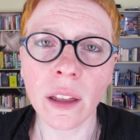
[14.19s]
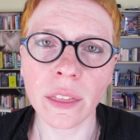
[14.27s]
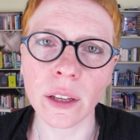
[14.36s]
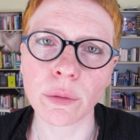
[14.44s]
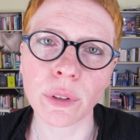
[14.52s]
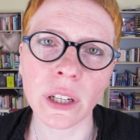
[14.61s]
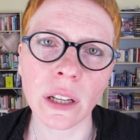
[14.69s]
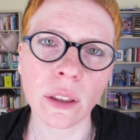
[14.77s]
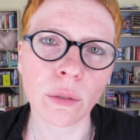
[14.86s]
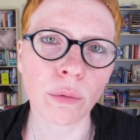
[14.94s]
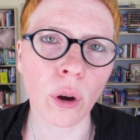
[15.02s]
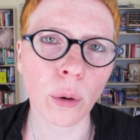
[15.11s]
they're reading
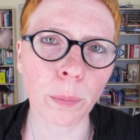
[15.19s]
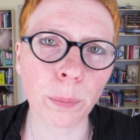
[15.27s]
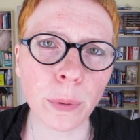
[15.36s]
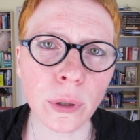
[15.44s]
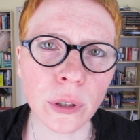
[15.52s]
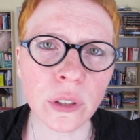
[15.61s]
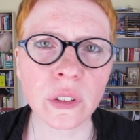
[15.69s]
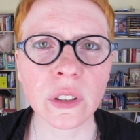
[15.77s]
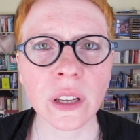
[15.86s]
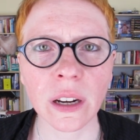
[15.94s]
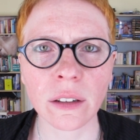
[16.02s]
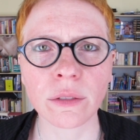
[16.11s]
the wrong books,
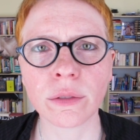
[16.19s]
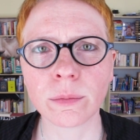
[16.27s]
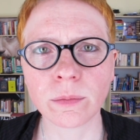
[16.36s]
they're